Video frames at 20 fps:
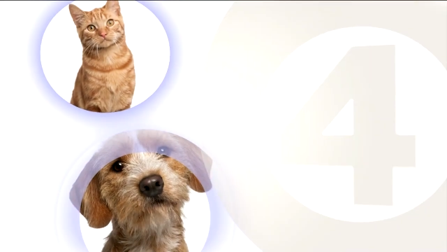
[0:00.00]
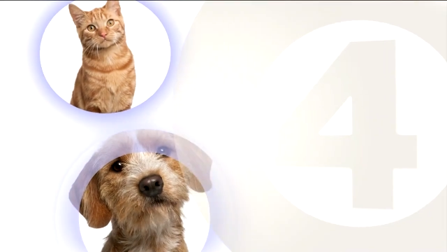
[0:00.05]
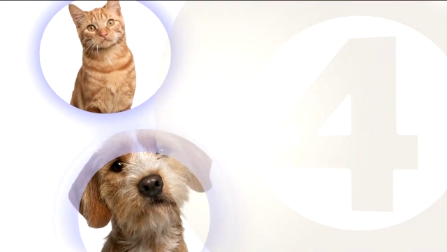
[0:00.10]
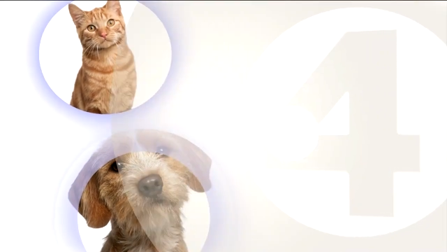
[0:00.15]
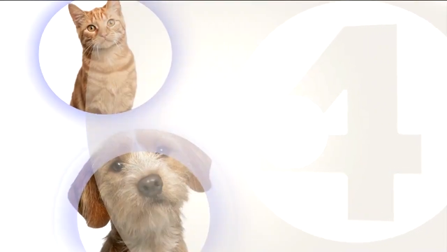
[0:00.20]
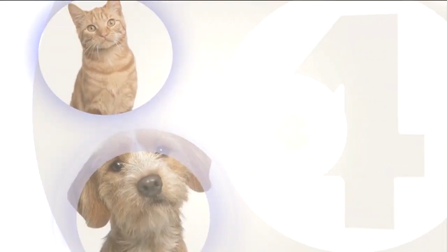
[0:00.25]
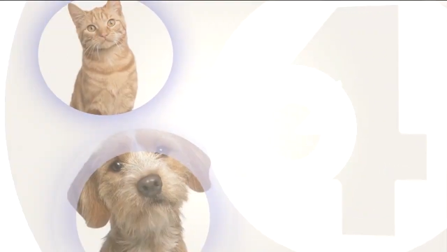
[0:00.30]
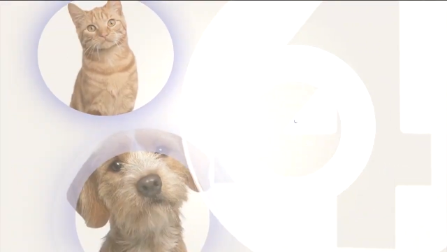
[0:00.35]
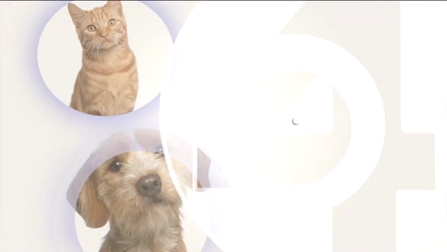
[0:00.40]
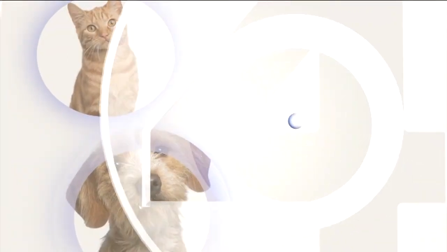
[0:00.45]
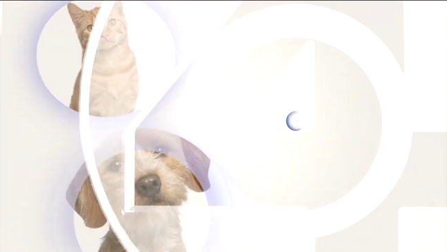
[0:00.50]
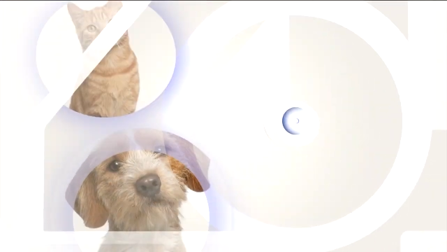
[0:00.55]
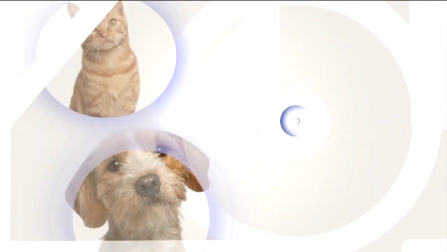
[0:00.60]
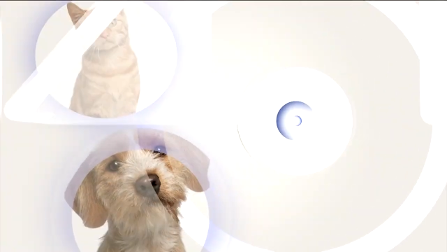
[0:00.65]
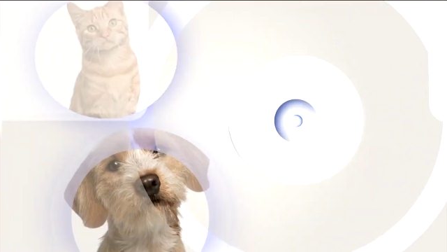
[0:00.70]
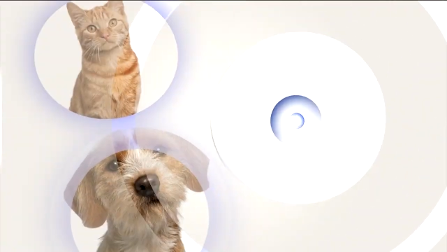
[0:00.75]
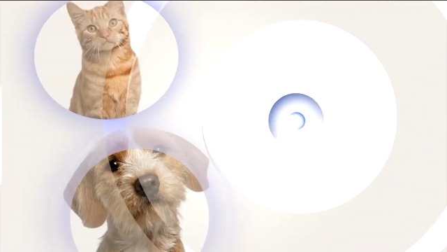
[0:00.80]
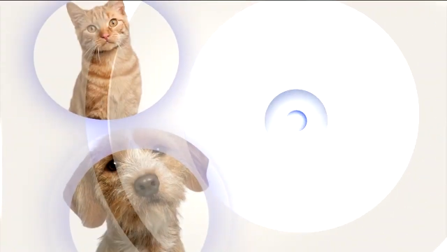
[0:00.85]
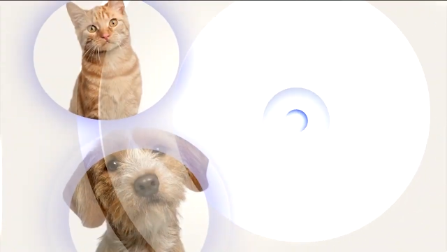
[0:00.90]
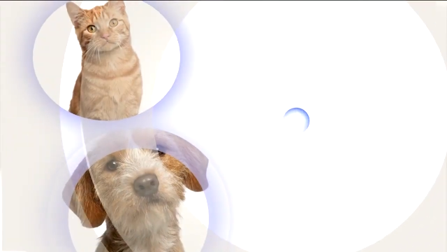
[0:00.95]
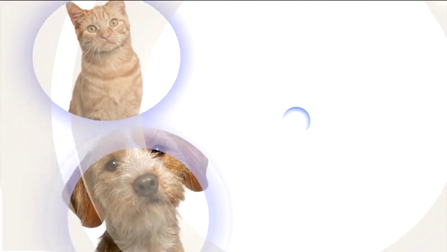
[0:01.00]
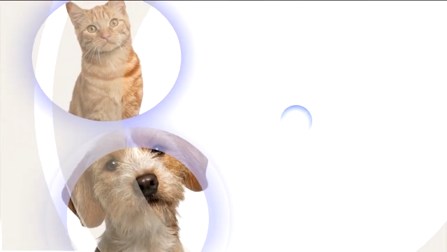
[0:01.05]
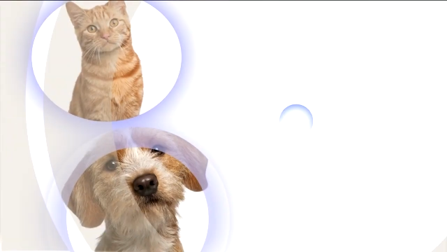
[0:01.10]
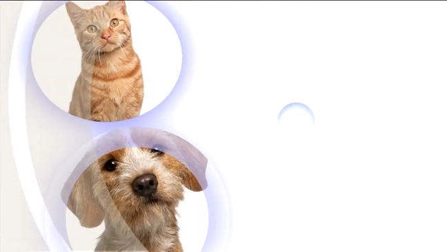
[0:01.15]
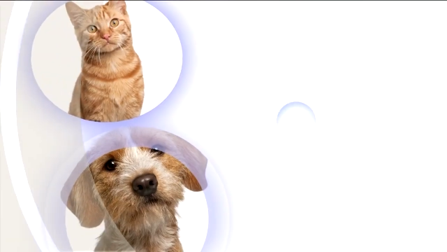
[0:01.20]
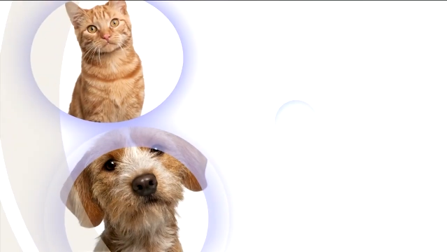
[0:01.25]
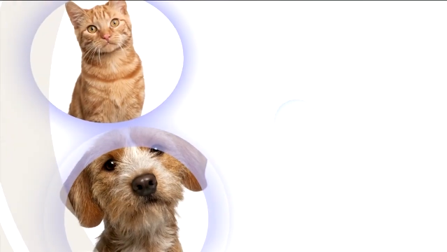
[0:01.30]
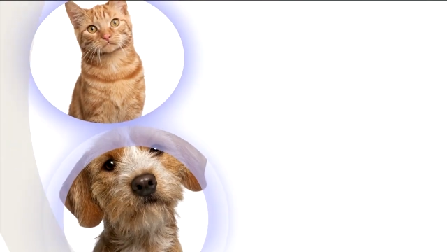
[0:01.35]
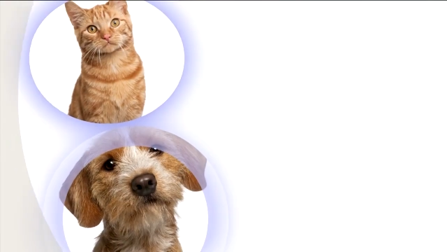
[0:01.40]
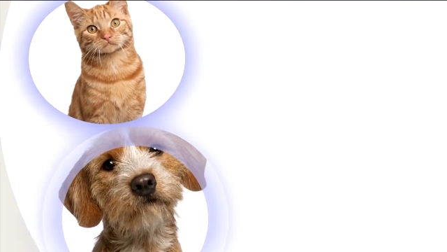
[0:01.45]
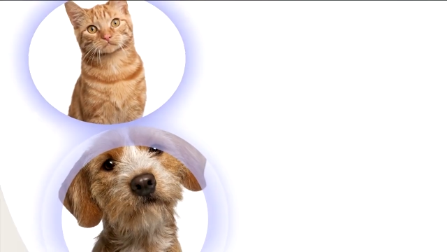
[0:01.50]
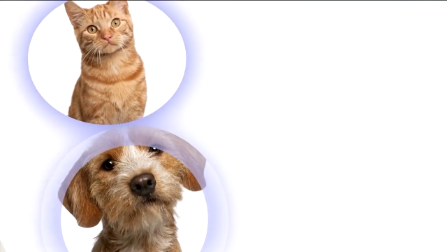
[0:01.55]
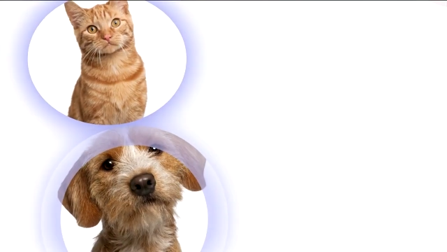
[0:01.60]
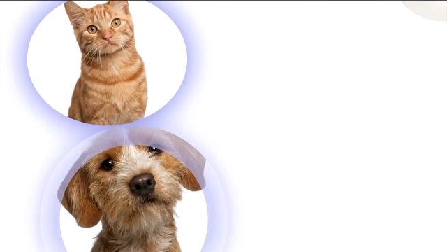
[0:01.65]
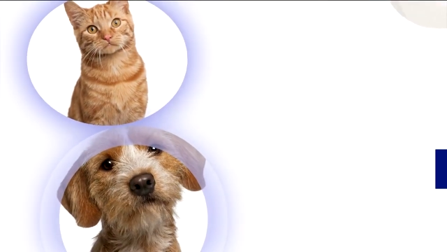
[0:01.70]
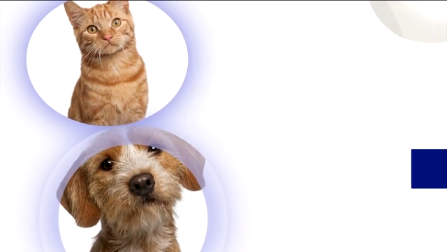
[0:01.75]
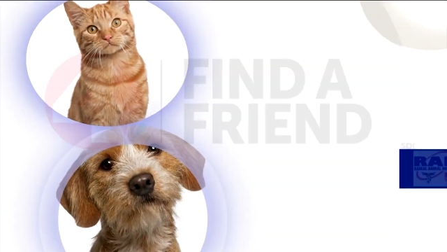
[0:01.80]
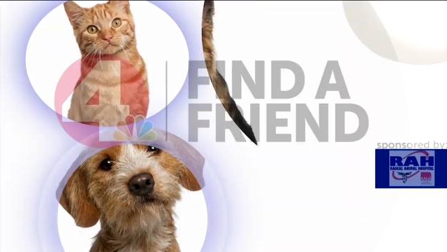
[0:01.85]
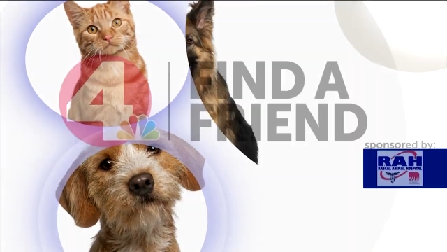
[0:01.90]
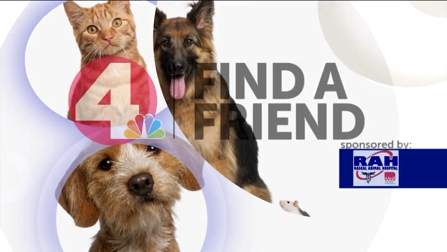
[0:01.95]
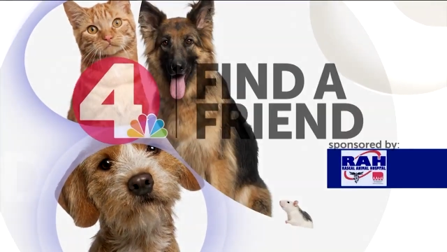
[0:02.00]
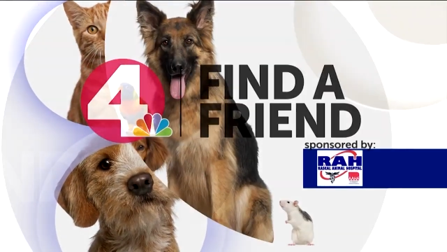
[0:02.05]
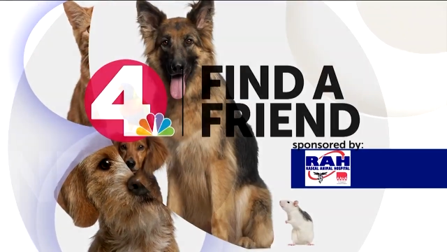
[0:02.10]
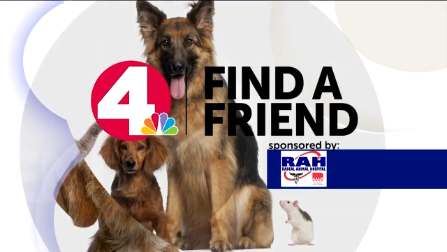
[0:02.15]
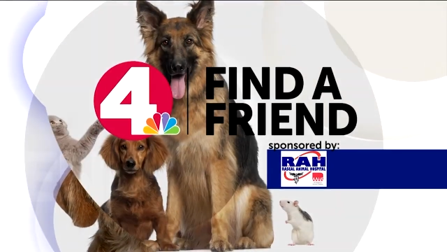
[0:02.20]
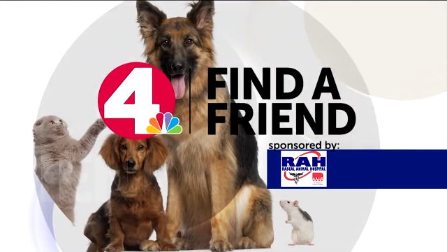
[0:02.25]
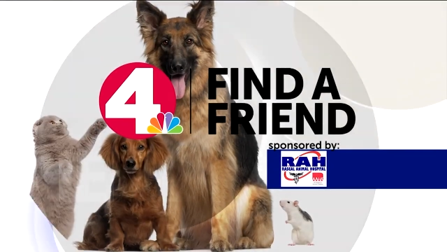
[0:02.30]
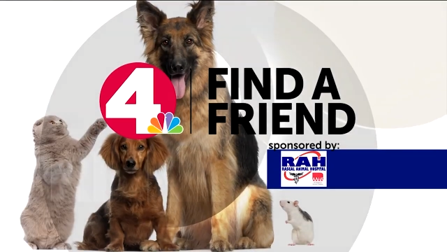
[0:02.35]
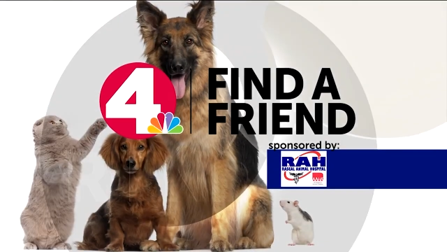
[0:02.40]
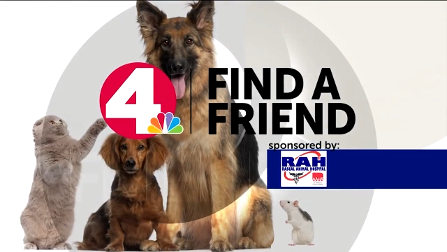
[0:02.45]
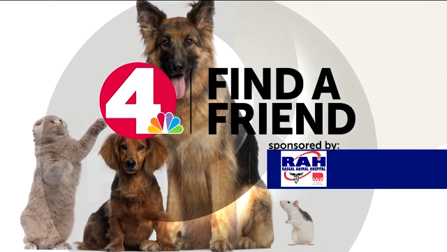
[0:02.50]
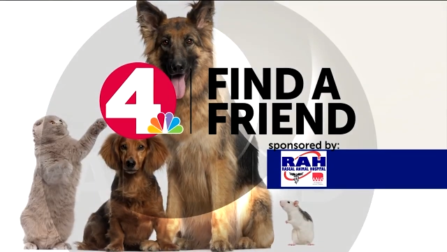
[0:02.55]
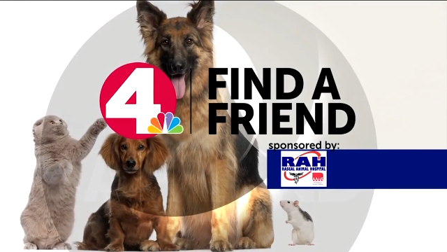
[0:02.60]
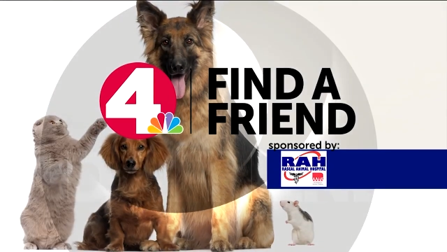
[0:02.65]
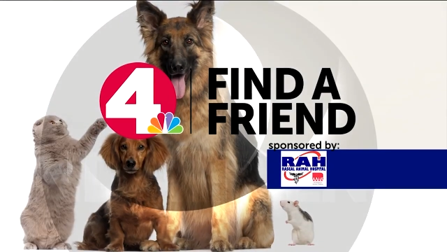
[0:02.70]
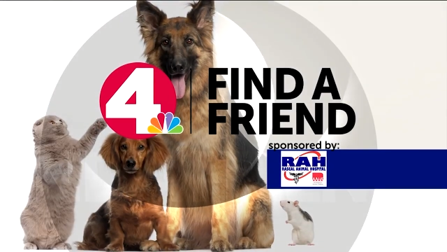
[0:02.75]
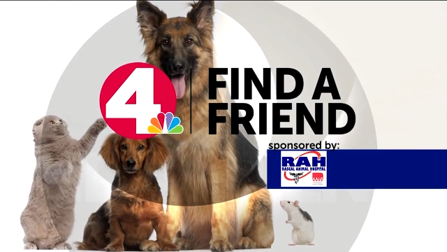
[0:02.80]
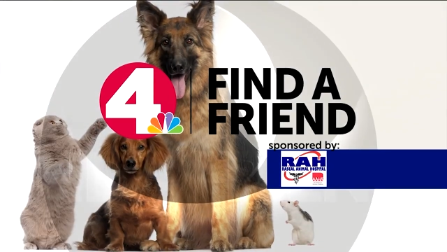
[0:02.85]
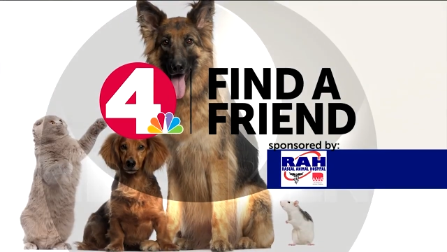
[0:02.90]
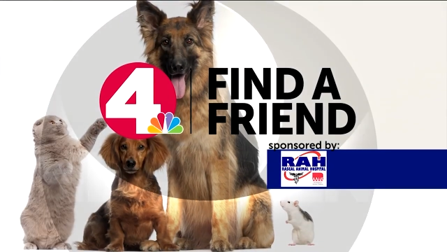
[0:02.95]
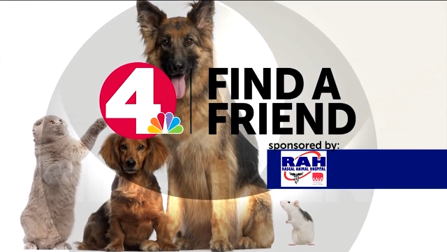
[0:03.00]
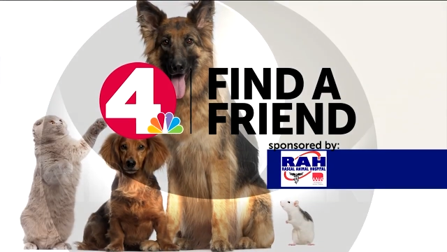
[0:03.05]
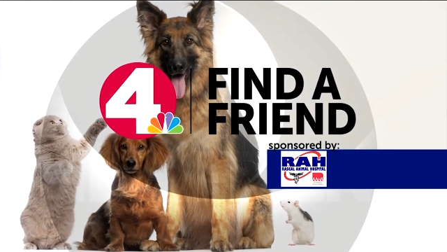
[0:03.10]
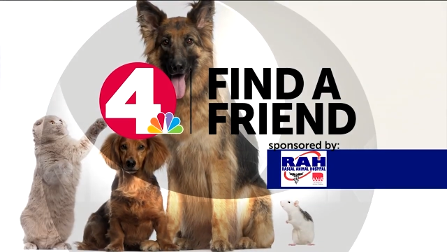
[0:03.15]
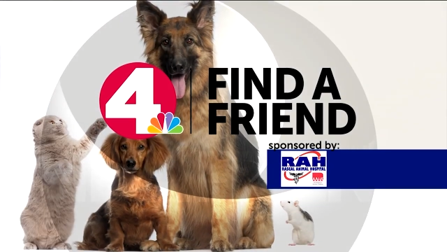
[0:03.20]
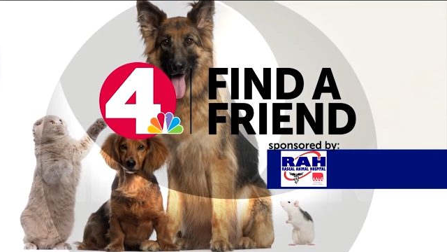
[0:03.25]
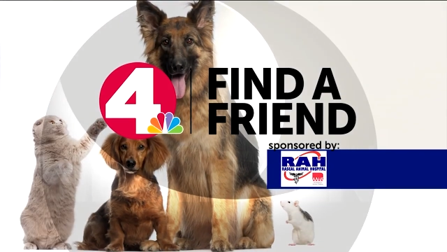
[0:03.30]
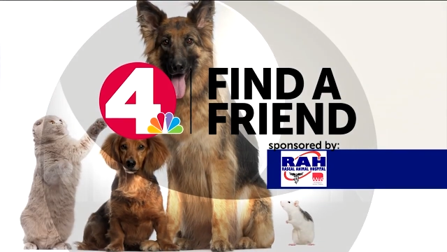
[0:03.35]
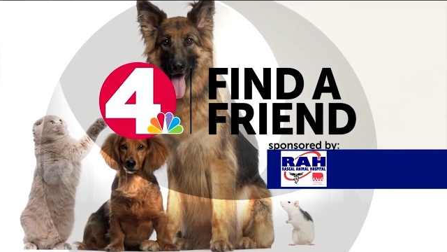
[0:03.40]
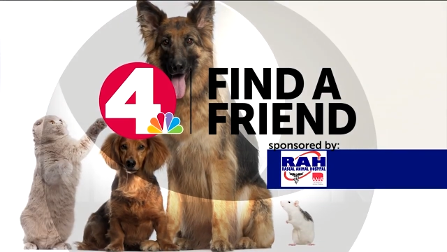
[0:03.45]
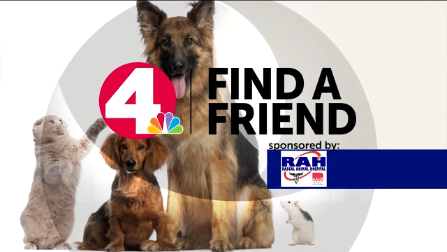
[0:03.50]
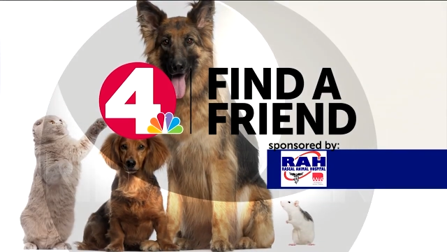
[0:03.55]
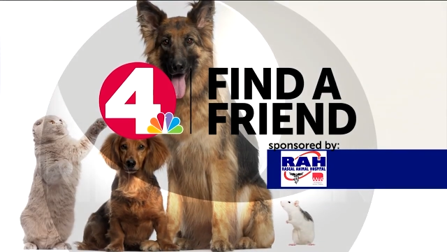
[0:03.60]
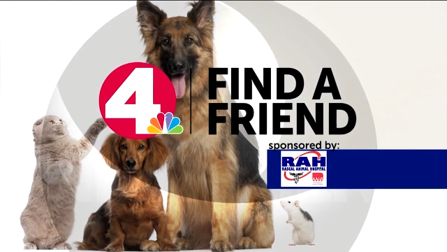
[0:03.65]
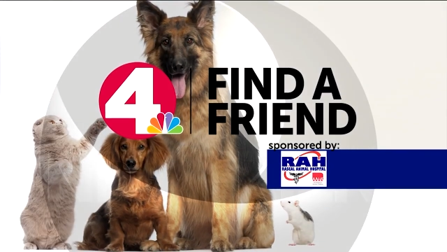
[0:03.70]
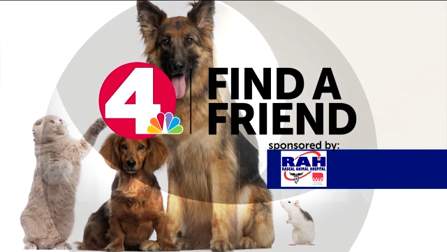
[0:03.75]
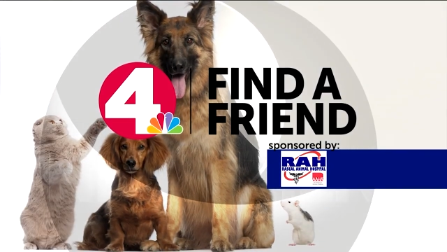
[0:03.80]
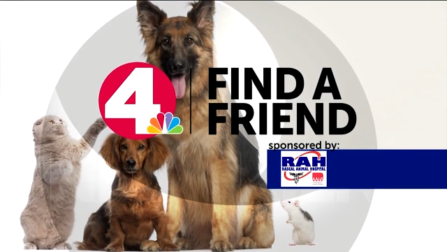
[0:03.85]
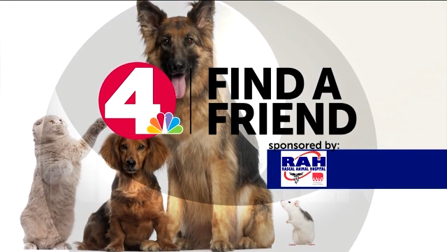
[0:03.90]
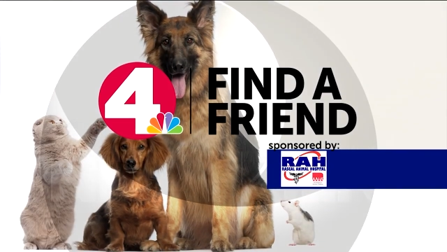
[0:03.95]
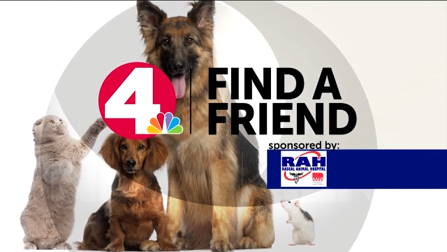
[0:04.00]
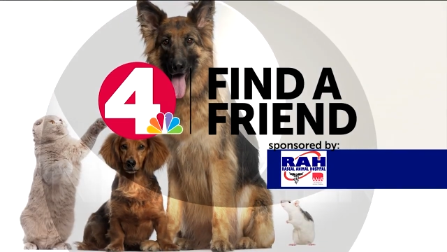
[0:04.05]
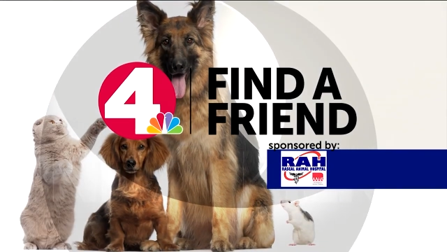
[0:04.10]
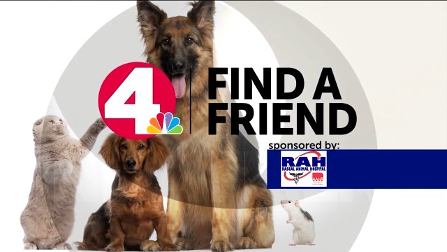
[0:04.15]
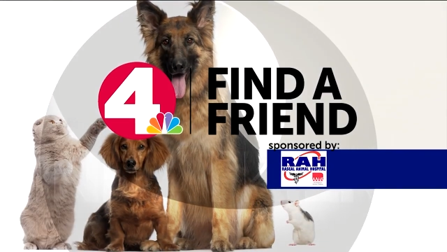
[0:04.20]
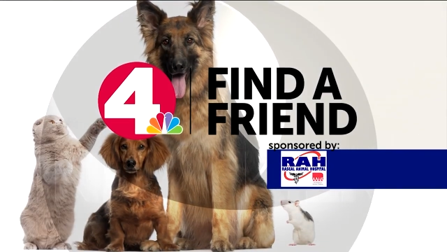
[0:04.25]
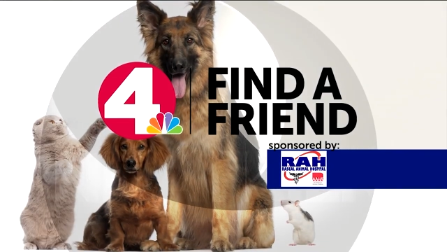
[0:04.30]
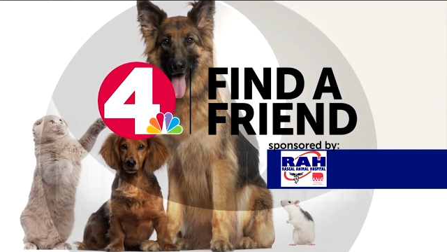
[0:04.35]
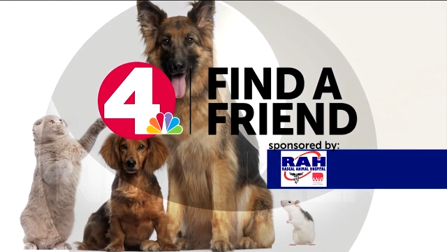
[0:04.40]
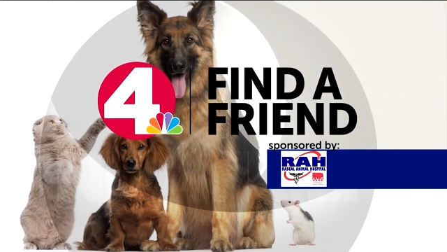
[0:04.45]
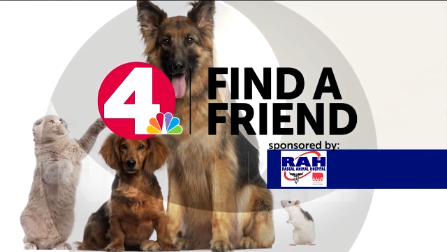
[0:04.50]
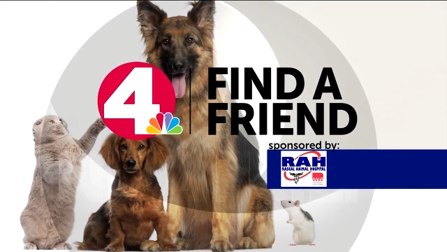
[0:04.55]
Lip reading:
No face is visible, so there are no lips to read.